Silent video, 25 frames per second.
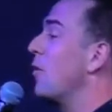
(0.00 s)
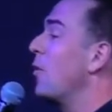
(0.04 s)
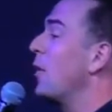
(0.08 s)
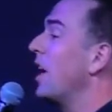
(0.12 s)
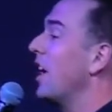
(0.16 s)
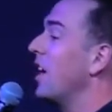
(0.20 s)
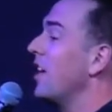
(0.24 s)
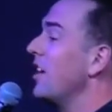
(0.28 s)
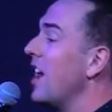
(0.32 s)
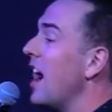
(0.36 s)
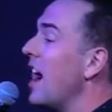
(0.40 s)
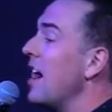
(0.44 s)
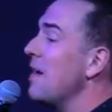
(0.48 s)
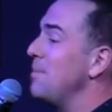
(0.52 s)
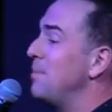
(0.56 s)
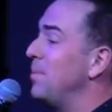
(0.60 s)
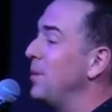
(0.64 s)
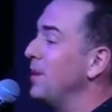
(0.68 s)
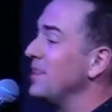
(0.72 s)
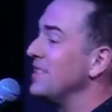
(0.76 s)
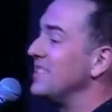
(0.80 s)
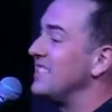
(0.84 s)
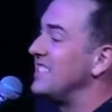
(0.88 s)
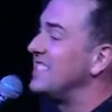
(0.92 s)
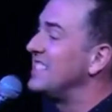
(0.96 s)
are not
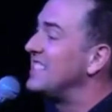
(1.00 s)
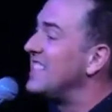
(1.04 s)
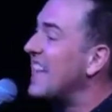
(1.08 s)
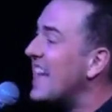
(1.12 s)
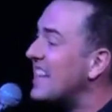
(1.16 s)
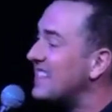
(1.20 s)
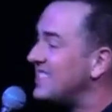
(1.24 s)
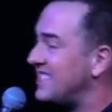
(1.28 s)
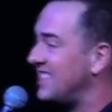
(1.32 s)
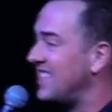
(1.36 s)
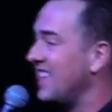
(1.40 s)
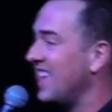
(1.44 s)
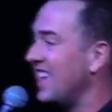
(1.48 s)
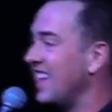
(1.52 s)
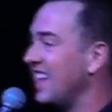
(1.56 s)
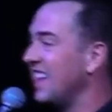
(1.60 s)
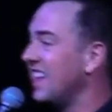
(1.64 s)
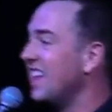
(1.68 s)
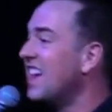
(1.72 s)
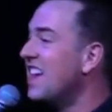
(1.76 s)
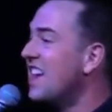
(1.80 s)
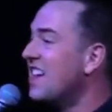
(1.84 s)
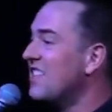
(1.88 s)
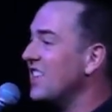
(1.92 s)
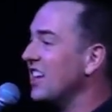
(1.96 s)
possessing
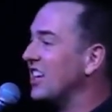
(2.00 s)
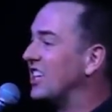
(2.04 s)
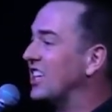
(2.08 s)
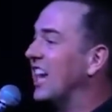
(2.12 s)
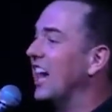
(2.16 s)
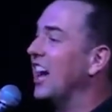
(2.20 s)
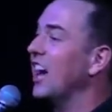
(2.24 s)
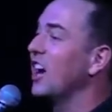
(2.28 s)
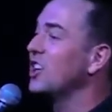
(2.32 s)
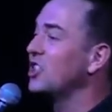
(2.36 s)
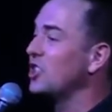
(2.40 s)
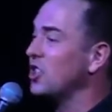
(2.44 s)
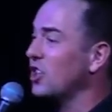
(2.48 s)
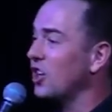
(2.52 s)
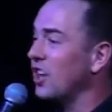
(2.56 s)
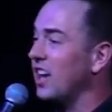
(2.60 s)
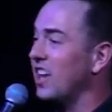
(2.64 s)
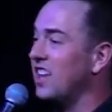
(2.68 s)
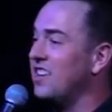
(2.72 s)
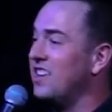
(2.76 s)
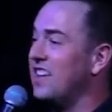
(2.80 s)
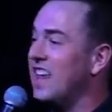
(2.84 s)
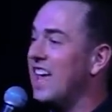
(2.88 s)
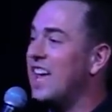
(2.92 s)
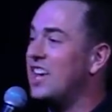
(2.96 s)
the character
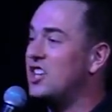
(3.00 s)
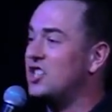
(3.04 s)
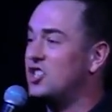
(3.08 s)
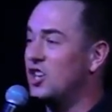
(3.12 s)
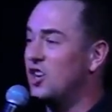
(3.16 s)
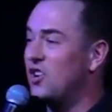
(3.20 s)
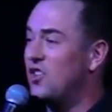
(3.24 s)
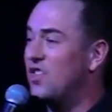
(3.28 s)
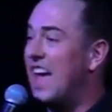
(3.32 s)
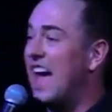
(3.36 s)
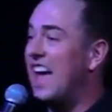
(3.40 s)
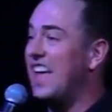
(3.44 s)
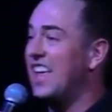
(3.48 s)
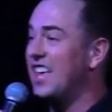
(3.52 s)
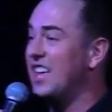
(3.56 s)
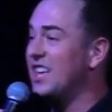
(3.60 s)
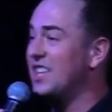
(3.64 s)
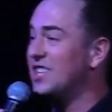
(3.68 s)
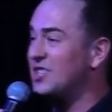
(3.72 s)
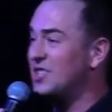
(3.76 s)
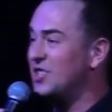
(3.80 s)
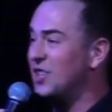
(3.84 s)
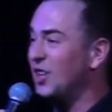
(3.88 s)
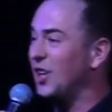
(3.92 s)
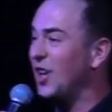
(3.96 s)
and nature that
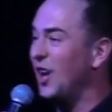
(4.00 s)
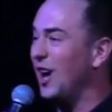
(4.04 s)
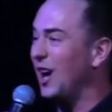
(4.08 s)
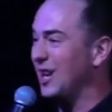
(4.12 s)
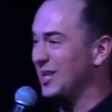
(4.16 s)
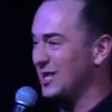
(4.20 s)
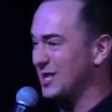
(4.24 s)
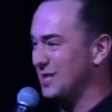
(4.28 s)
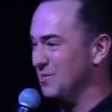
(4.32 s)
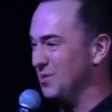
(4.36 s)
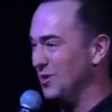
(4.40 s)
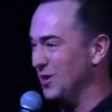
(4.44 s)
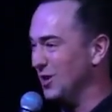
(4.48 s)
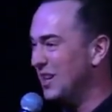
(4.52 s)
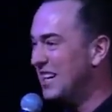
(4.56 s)
is the gospel.